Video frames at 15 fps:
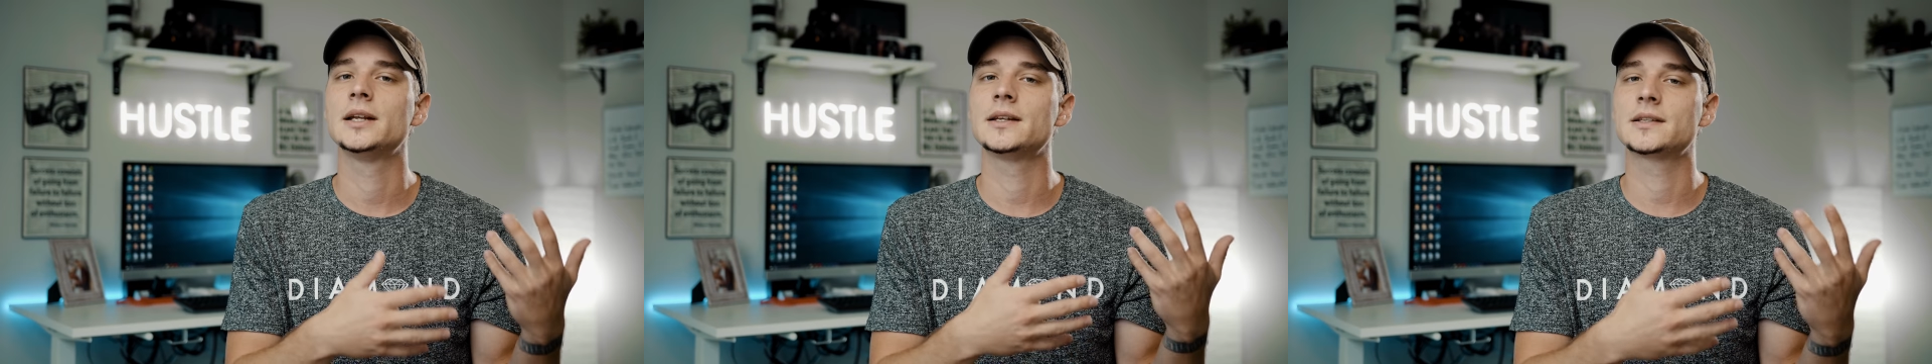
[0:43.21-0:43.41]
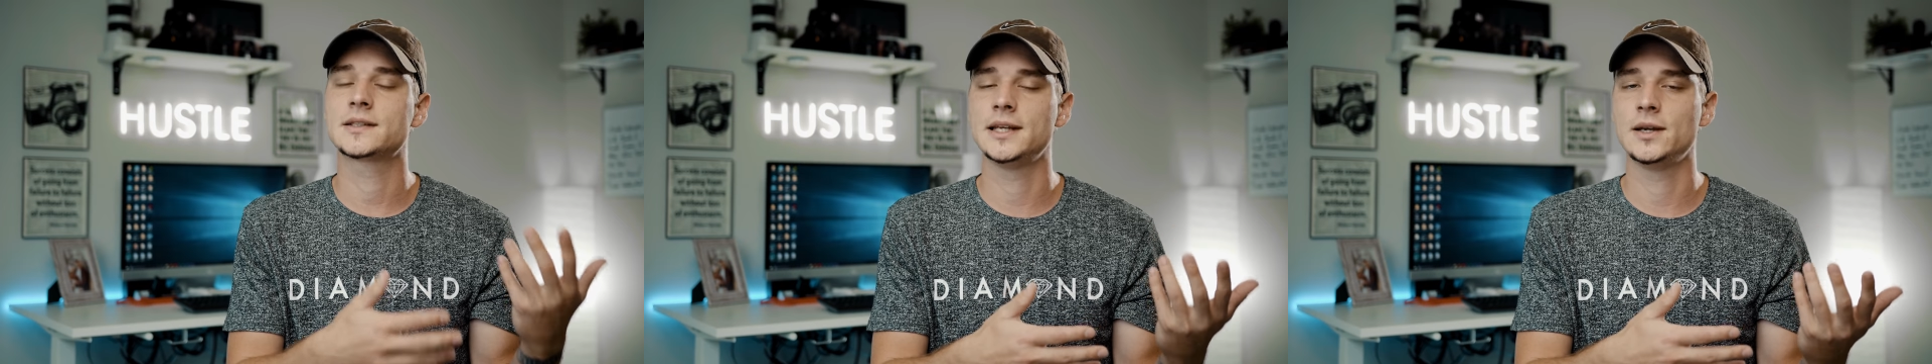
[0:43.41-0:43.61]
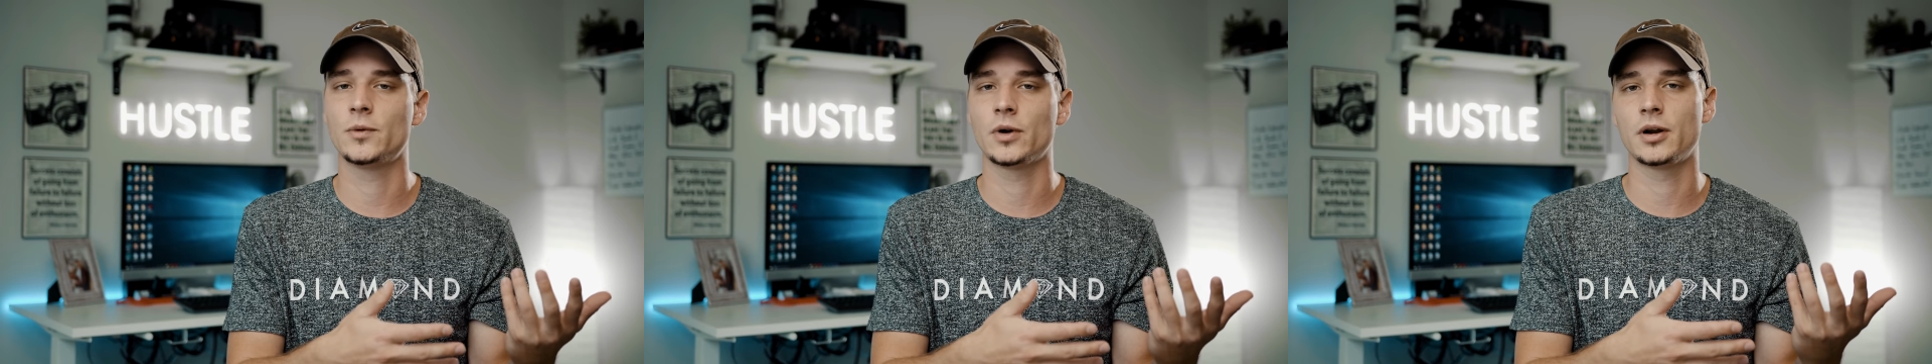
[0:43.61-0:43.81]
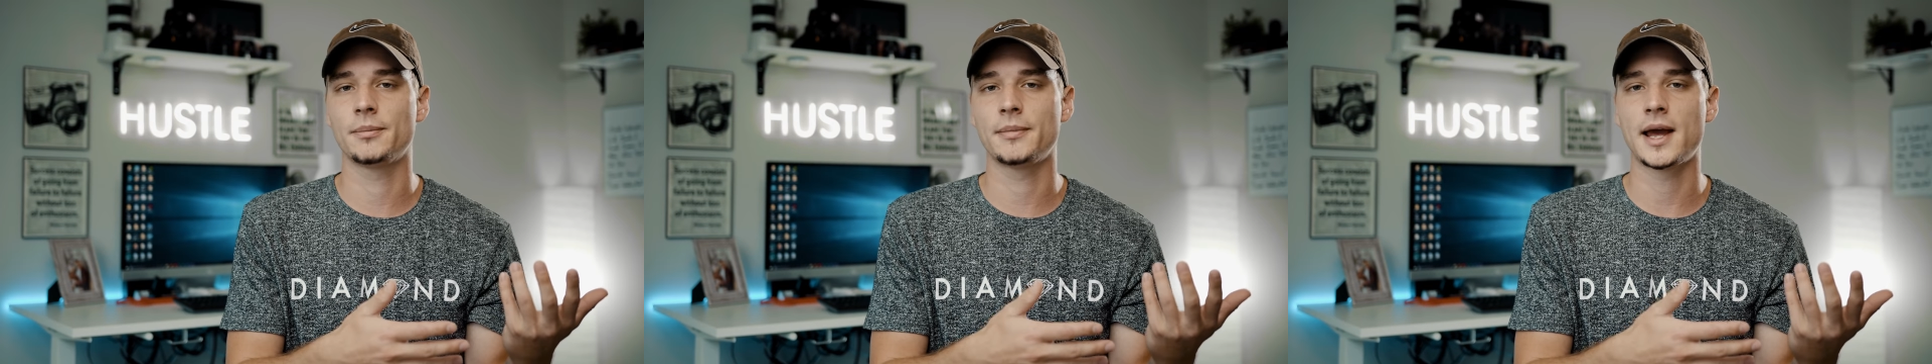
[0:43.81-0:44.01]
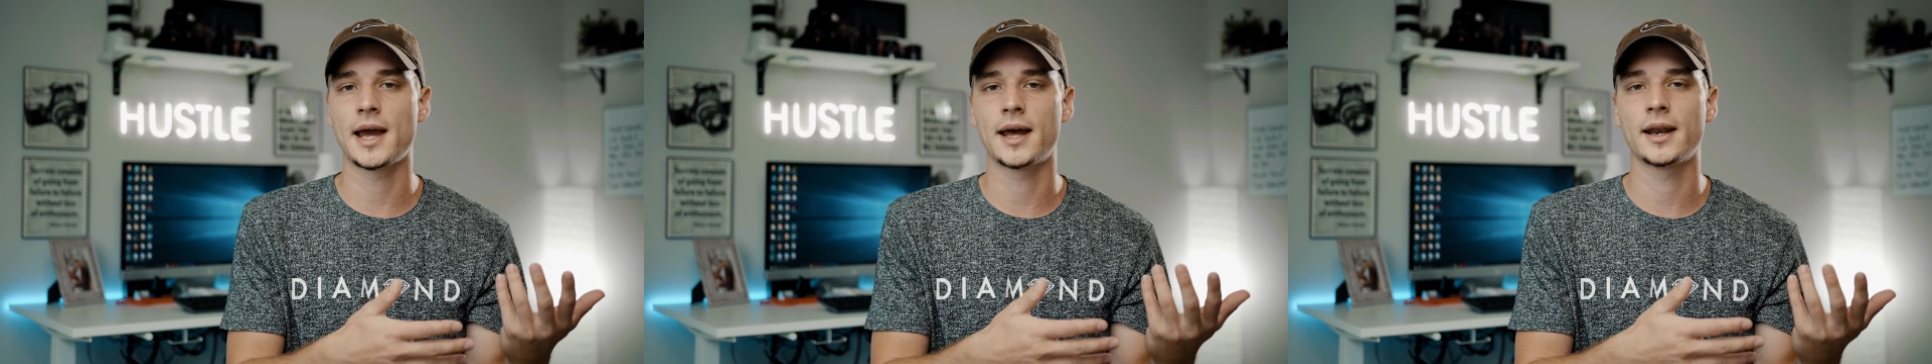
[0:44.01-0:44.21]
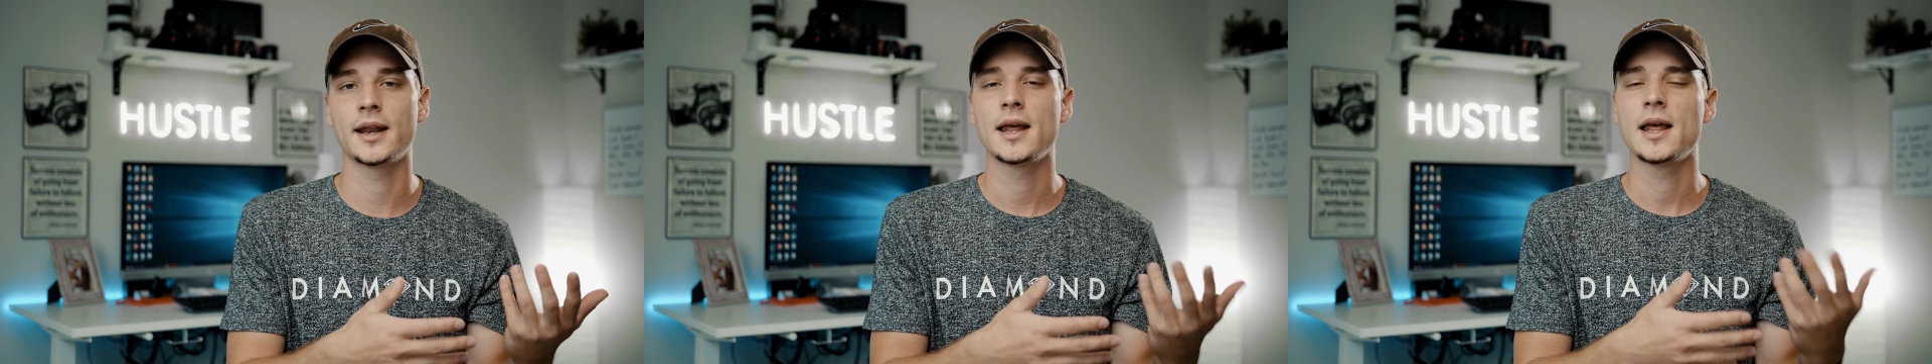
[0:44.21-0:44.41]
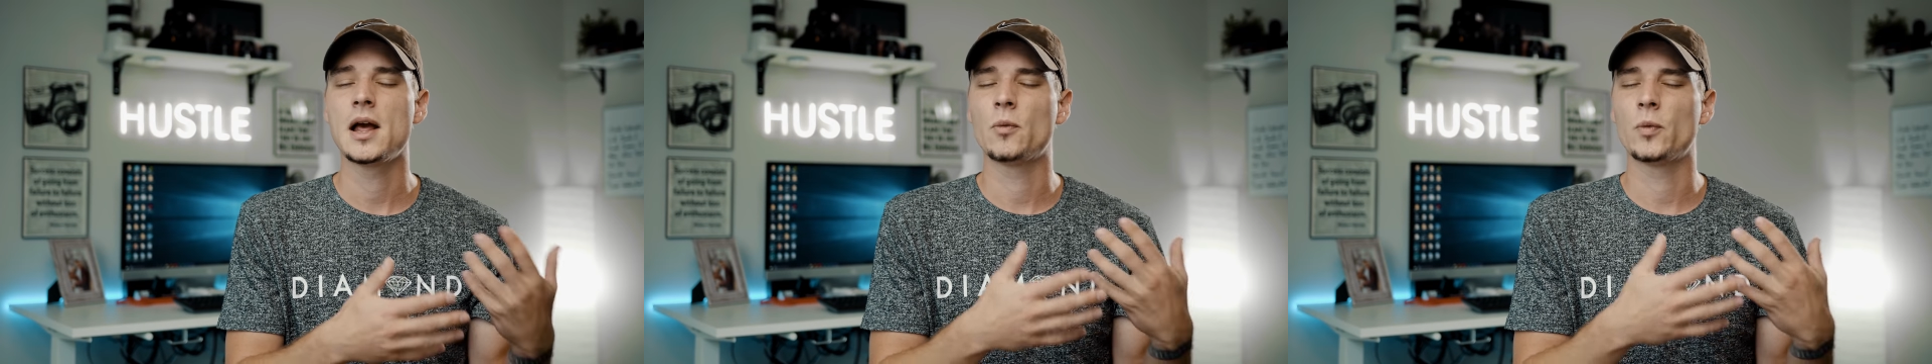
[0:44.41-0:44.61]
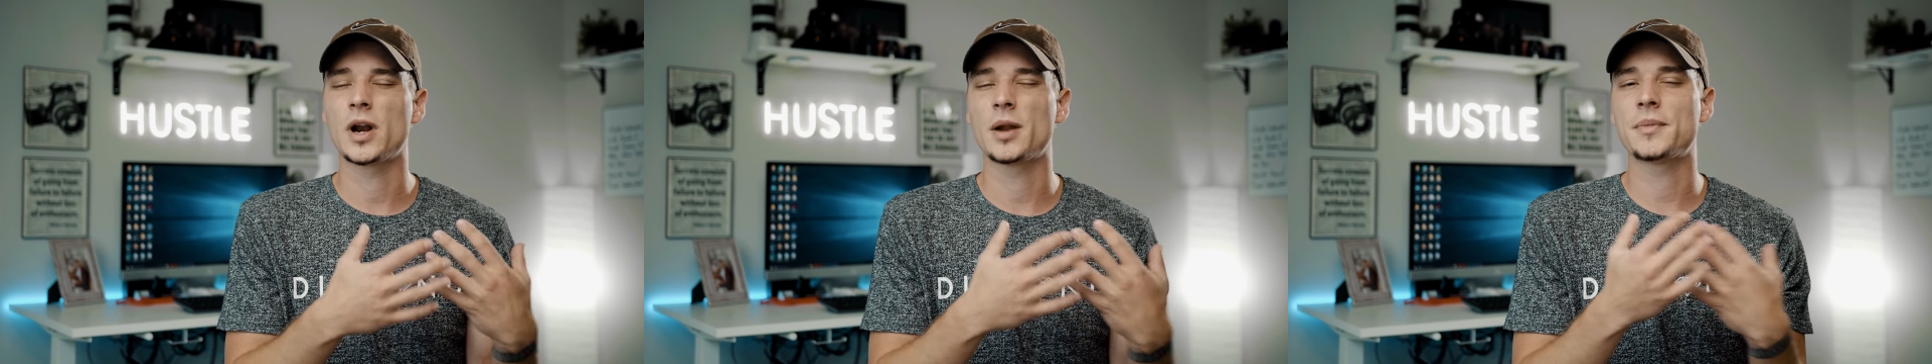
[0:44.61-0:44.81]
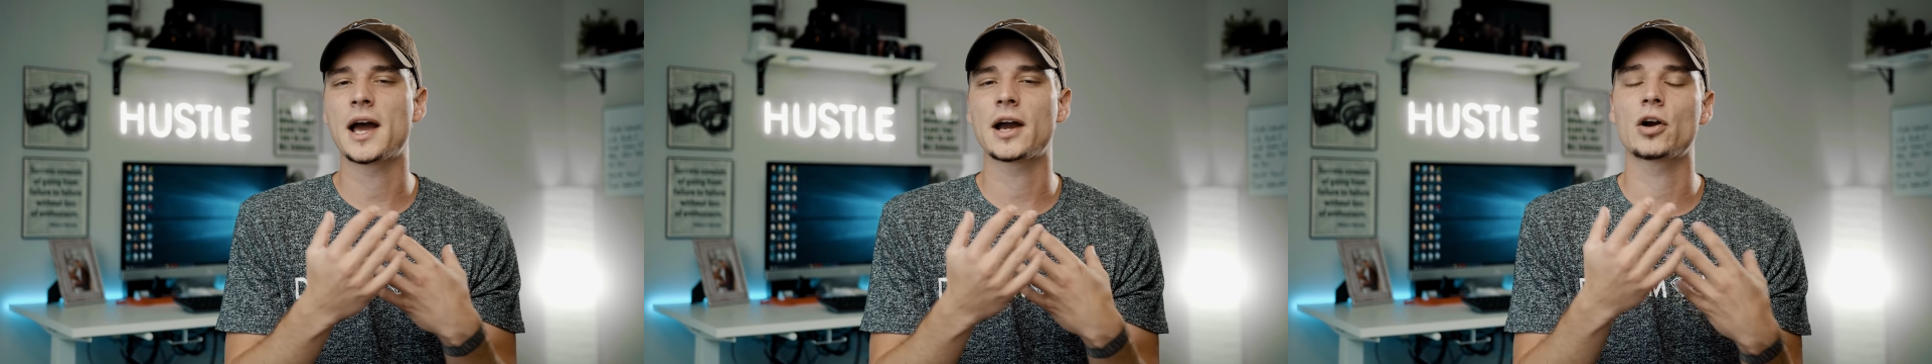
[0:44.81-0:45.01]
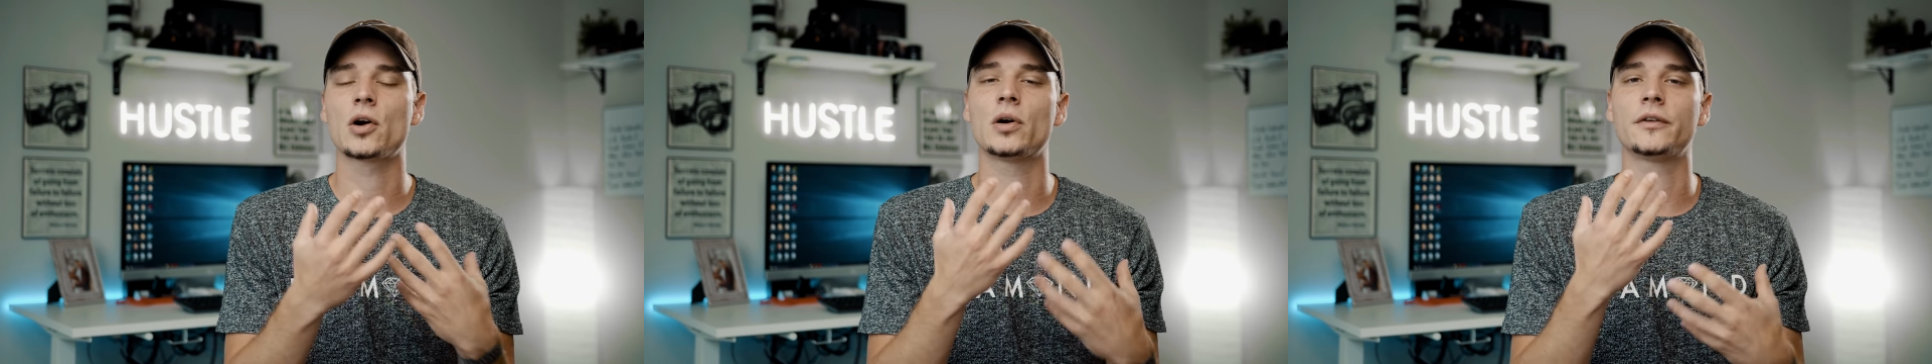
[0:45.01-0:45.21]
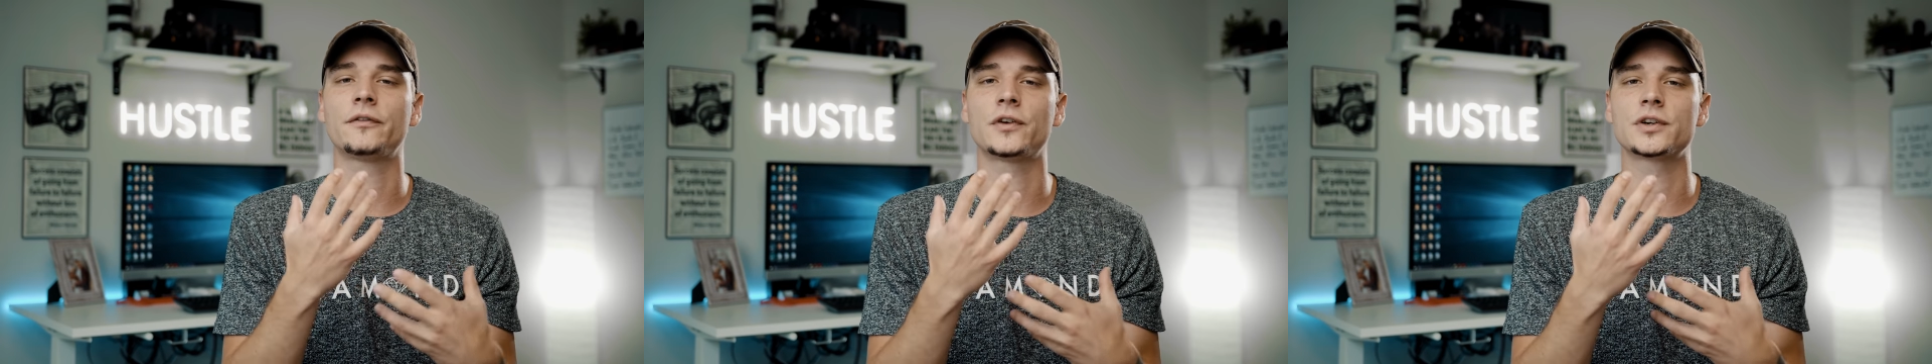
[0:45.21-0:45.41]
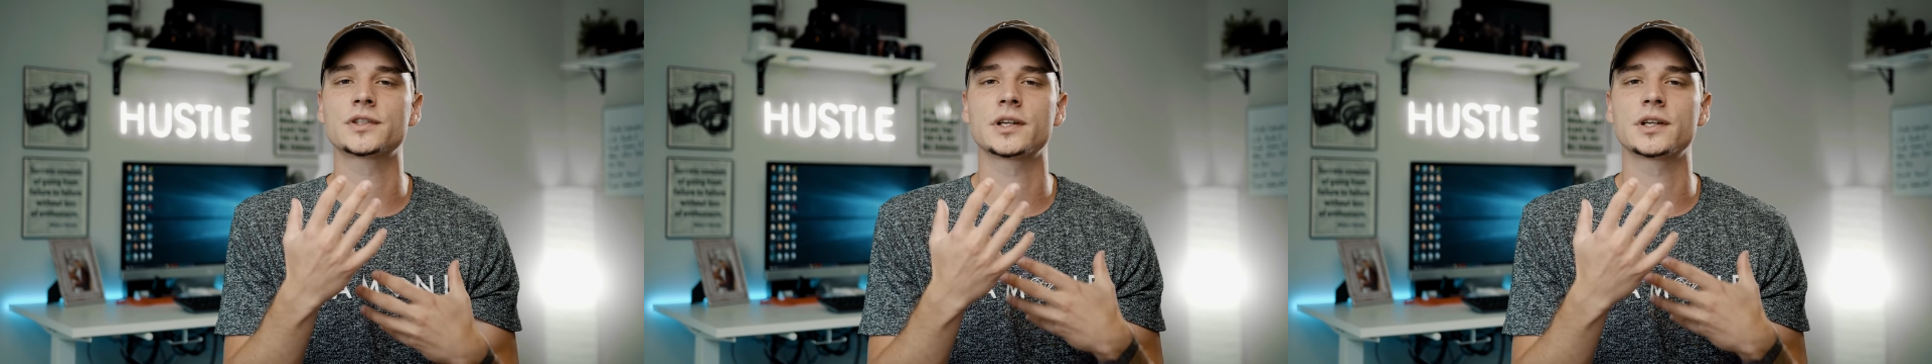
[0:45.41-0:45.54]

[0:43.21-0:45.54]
to see where I'm at. When I'm not going for